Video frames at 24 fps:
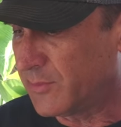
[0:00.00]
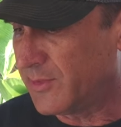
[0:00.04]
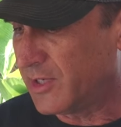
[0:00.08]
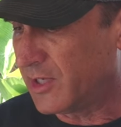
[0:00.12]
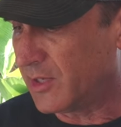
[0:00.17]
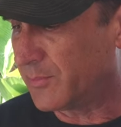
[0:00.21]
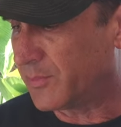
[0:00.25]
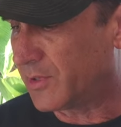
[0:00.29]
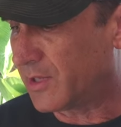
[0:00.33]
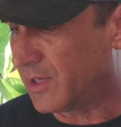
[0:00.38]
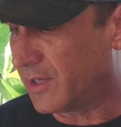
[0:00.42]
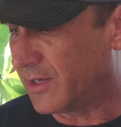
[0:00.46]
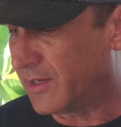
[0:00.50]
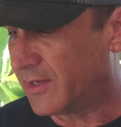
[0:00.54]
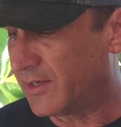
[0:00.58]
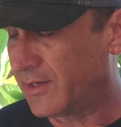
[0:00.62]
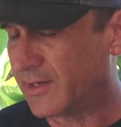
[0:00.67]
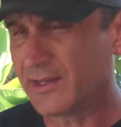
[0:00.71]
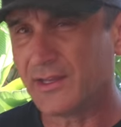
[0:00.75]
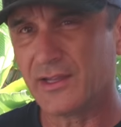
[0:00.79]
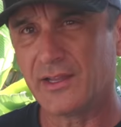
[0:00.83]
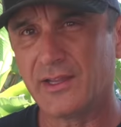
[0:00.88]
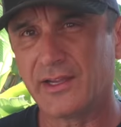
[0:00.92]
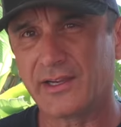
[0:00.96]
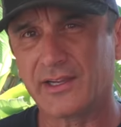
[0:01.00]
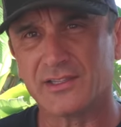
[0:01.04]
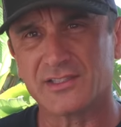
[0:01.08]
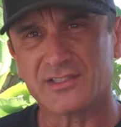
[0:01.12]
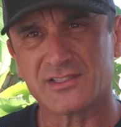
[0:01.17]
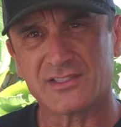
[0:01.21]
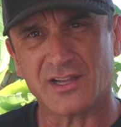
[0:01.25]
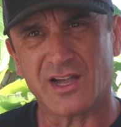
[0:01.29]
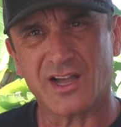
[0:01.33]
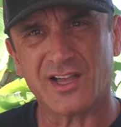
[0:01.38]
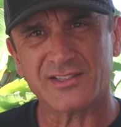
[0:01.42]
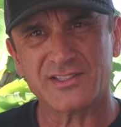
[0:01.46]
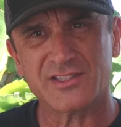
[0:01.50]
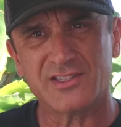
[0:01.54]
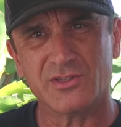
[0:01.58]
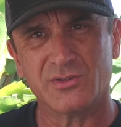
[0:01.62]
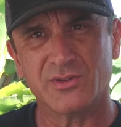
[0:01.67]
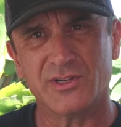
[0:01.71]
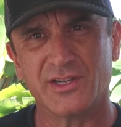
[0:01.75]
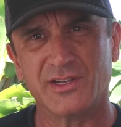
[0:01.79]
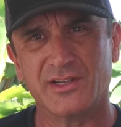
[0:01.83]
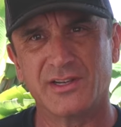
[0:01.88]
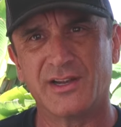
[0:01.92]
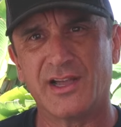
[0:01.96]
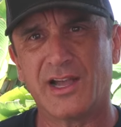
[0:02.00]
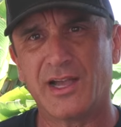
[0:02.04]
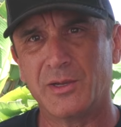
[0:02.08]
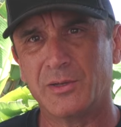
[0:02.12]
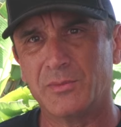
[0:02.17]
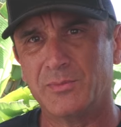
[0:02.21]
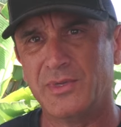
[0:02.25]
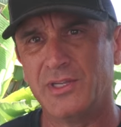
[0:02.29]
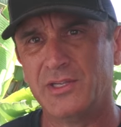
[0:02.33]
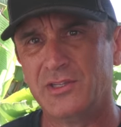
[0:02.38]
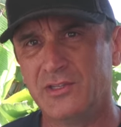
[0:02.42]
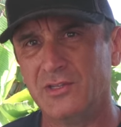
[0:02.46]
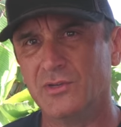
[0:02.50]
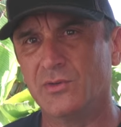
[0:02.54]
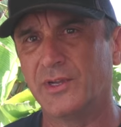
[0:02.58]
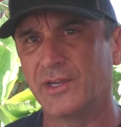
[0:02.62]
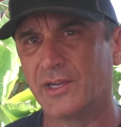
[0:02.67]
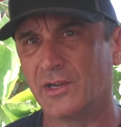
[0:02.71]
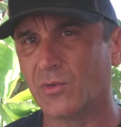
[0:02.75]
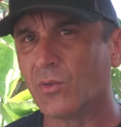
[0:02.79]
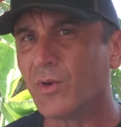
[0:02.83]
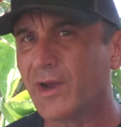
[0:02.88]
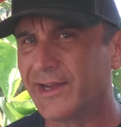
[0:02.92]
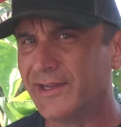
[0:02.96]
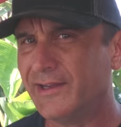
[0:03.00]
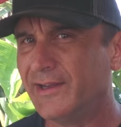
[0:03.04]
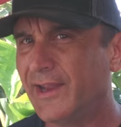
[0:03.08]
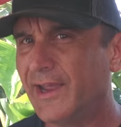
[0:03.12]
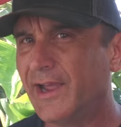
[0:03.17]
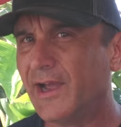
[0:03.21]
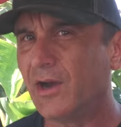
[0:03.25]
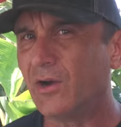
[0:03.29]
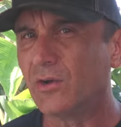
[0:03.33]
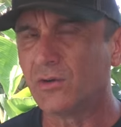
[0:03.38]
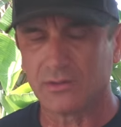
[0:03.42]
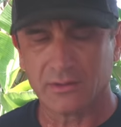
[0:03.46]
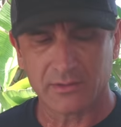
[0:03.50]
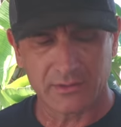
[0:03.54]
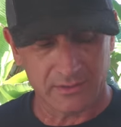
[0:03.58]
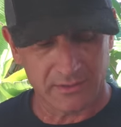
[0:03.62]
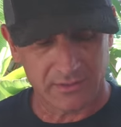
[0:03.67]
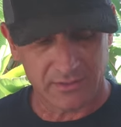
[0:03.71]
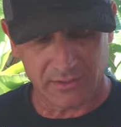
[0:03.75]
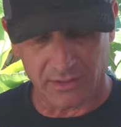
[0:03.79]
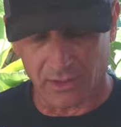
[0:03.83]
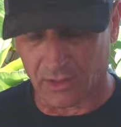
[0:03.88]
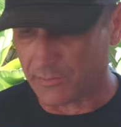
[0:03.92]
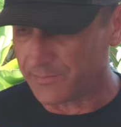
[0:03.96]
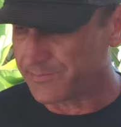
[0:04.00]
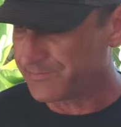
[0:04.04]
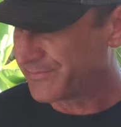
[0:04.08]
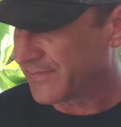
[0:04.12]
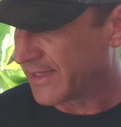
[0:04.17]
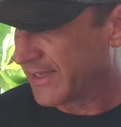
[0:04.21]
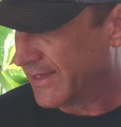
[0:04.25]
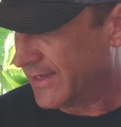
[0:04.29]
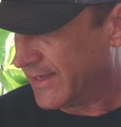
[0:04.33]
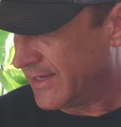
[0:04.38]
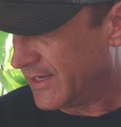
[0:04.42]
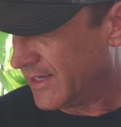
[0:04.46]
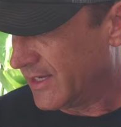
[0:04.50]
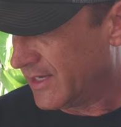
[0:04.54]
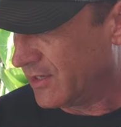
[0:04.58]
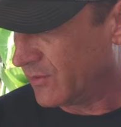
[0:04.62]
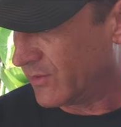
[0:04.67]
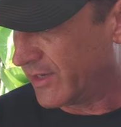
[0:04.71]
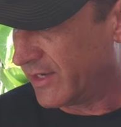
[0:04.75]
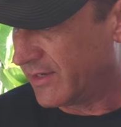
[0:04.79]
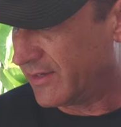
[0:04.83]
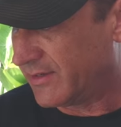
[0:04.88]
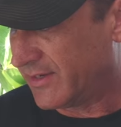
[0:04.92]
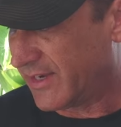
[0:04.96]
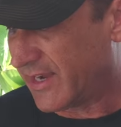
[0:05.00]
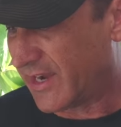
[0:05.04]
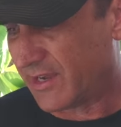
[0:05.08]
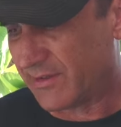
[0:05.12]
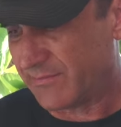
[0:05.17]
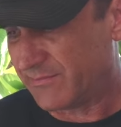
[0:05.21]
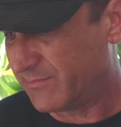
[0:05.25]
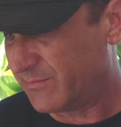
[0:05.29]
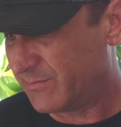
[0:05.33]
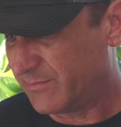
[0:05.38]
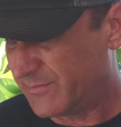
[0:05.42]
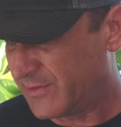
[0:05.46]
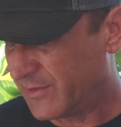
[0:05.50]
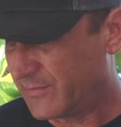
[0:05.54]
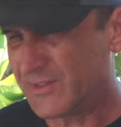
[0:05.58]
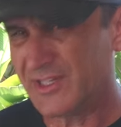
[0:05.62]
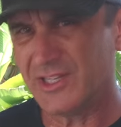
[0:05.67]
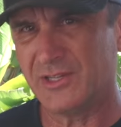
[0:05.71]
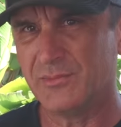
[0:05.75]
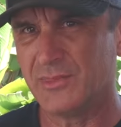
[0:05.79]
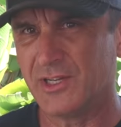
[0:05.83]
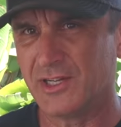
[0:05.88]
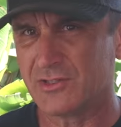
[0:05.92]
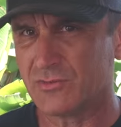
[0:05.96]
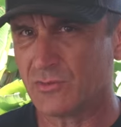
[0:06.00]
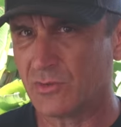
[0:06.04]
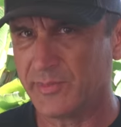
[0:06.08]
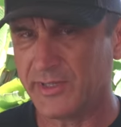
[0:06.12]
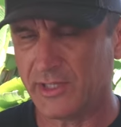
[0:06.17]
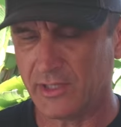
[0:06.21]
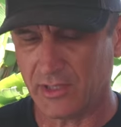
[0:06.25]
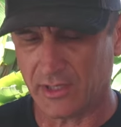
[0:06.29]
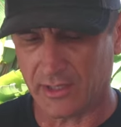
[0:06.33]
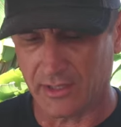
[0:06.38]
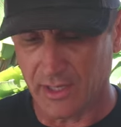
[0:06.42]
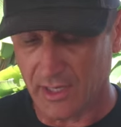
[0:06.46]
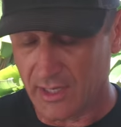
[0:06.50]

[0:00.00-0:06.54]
be applying like a sauce to it, I'd be doing it right now. So anyway, yeah, fifteen minutes will be good.